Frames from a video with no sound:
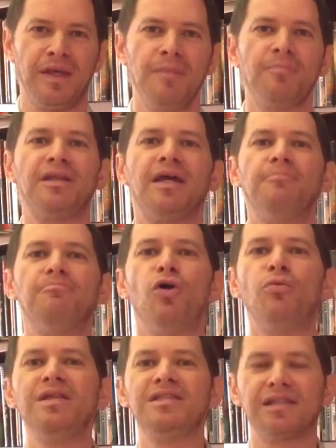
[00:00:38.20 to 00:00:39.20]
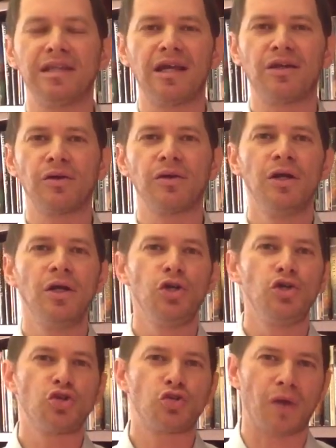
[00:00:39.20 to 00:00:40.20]
But then moments later,
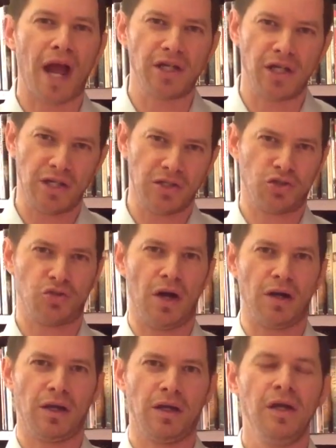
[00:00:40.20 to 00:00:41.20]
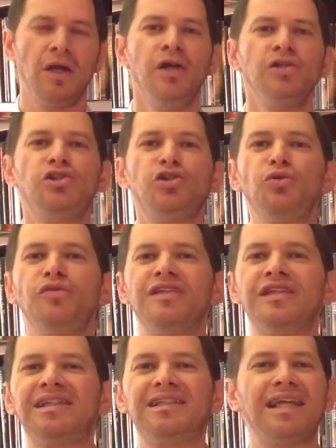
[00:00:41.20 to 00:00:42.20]
tragedy struck. Two of
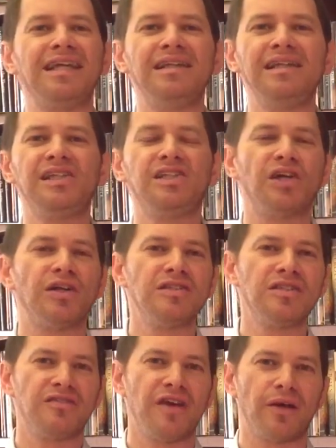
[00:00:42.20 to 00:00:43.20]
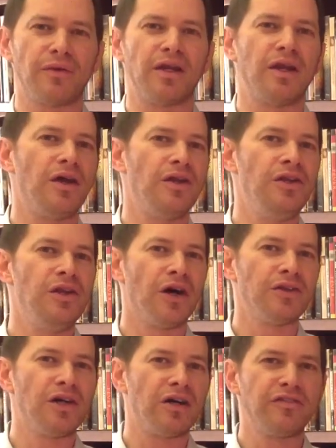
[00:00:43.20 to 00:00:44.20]
the saintly sons of Aaron,
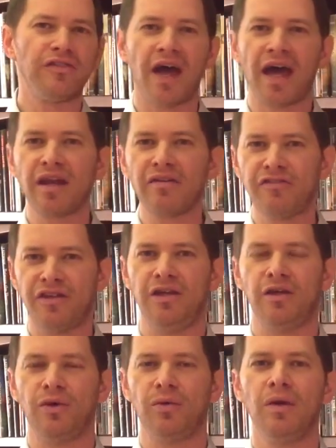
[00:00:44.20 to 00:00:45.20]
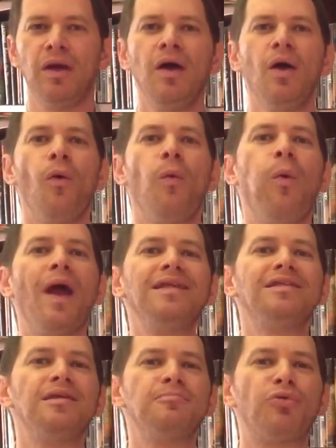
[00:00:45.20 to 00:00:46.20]
Nadav and Avihu,
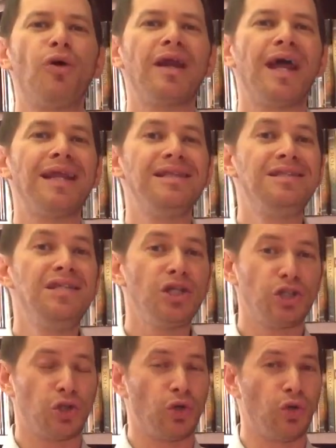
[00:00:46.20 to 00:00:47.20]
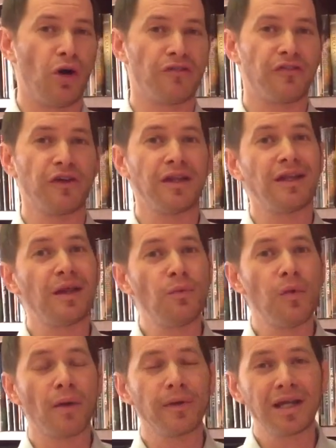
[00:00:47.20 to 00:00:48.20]
went and brought an additional offering that they
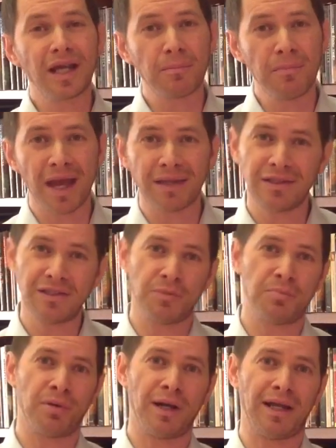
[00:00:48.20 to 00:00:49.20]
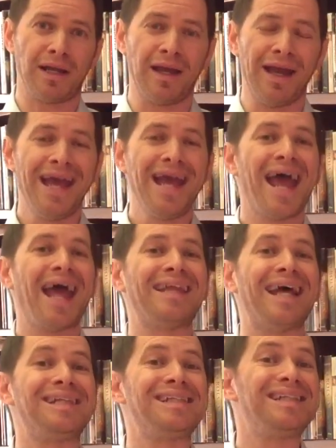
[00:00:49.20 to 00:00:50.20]
weren't commanded to bring, and
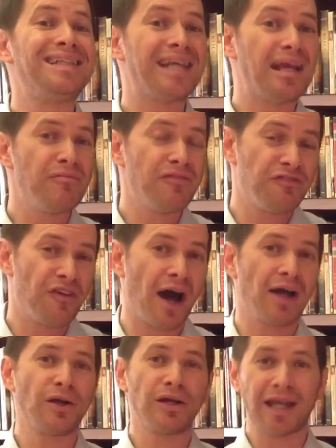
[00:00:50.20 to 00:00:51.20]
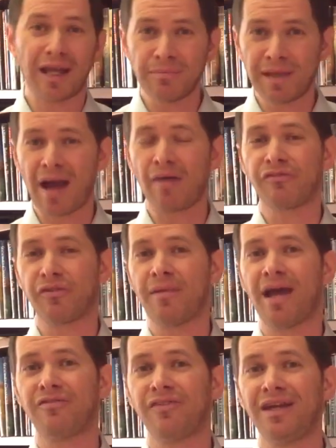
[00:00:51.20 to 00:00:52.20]
that same fire came down from
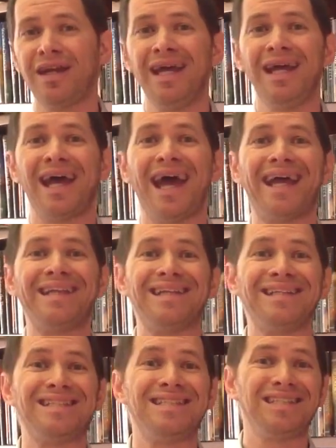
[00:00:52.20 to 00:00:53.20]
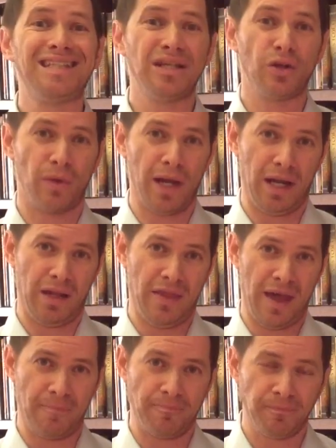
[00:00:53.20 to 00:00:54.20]
heaven and incinerated
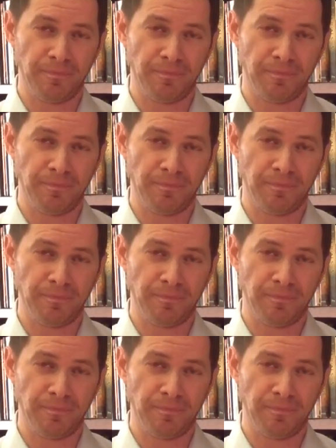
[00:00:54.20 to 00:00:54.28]
them.